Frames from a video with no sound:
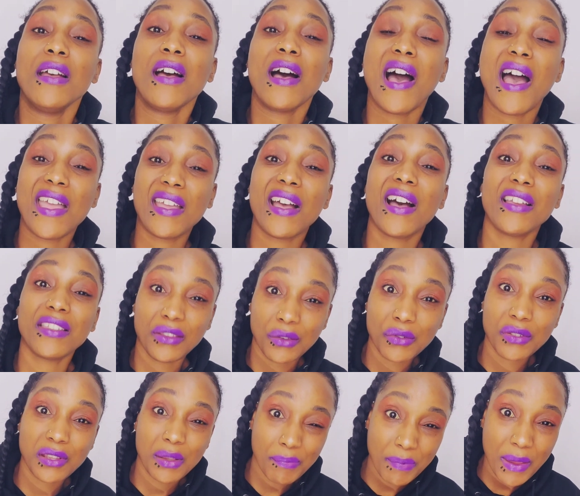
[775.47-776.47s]
I got
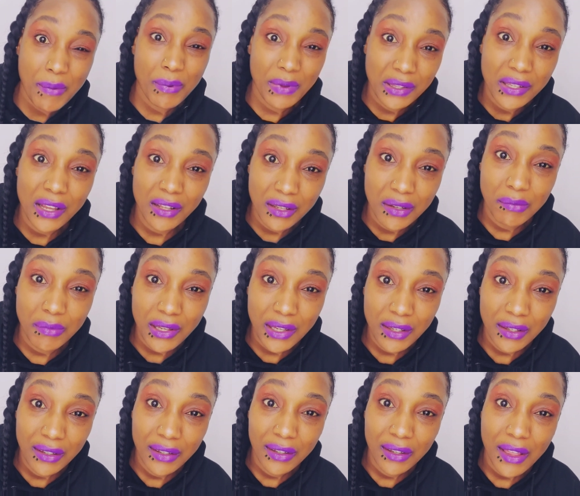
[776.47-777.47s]
used to people telling
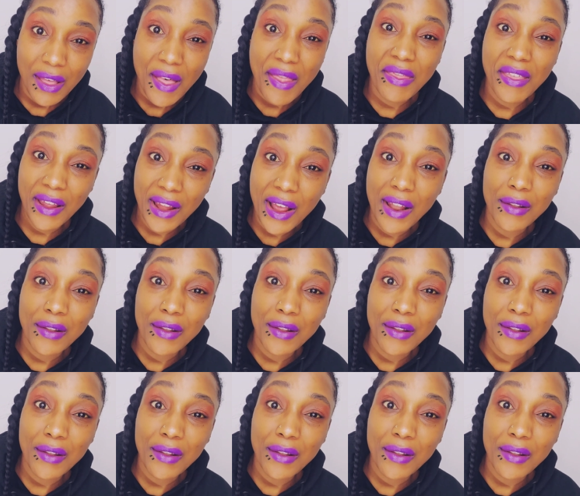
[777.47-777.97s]
me that I